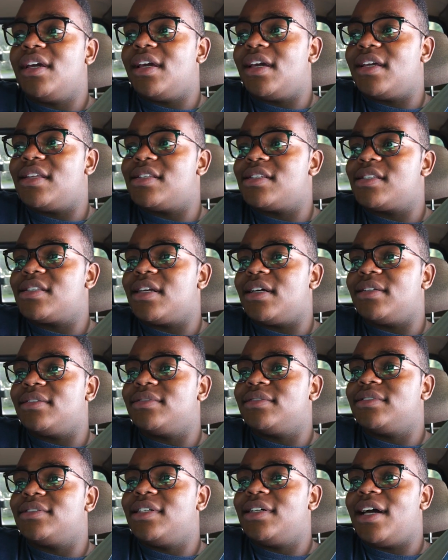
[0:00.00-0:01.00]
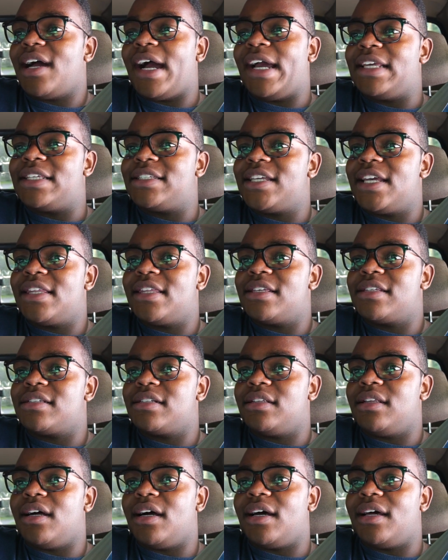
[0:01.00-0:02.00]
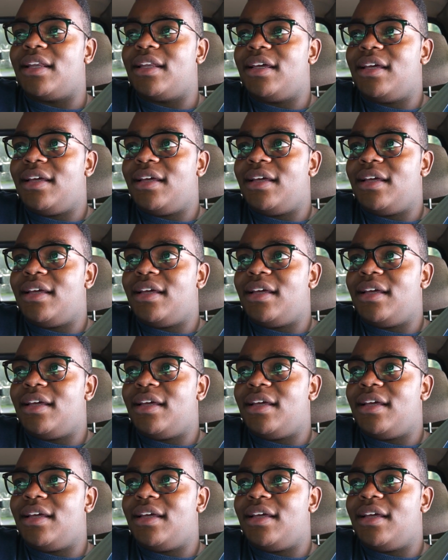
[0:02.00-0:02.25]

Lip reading: and stuff. I say this a lot.